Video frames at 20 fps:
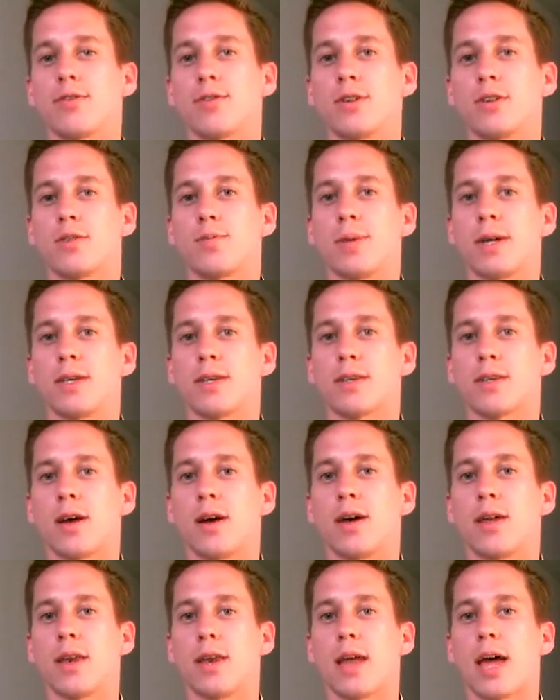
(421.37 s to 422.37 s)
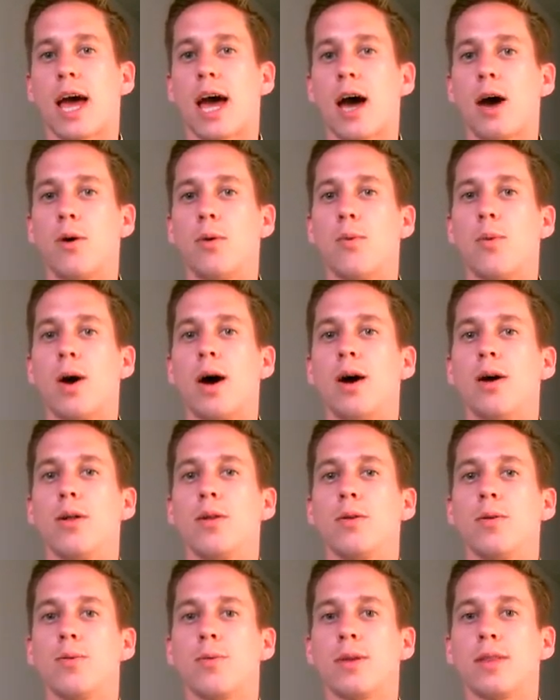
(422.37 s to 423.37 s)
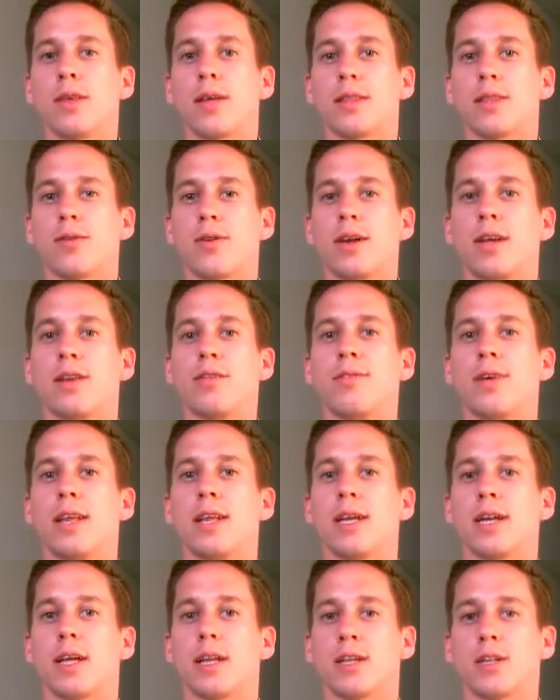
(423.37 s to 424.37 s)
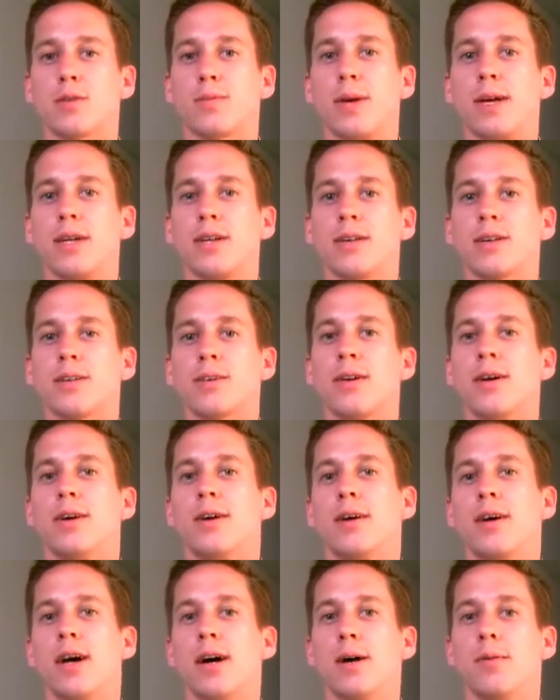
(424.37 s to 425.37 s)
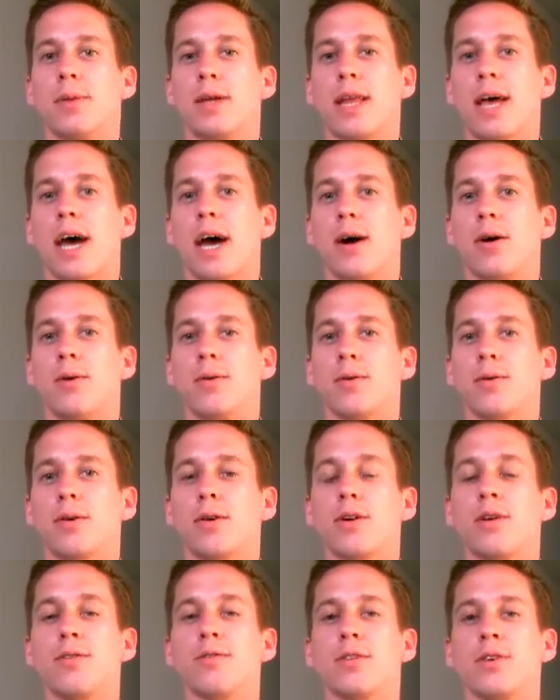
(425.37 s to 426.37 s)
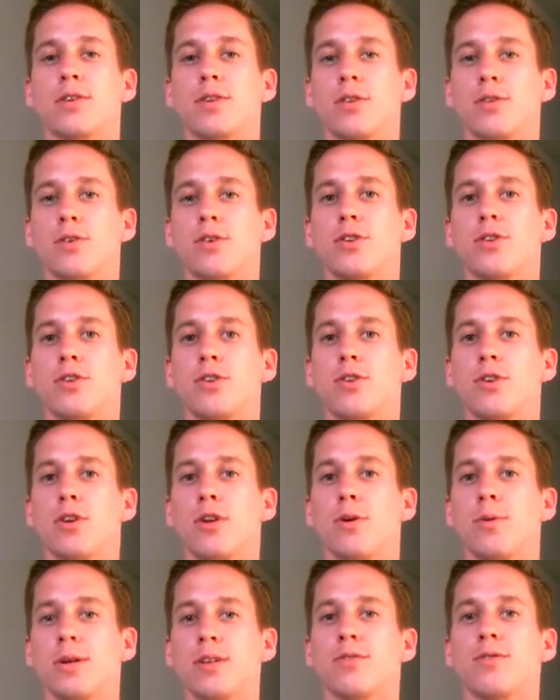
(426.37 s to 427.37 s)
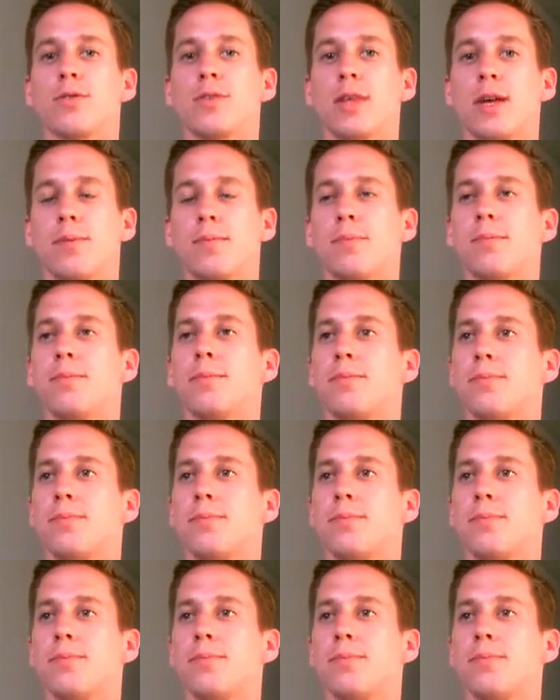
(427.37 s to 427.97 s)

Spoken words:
entrants based on how well we think they're innovating in a space and how good of a solution Judo is for them.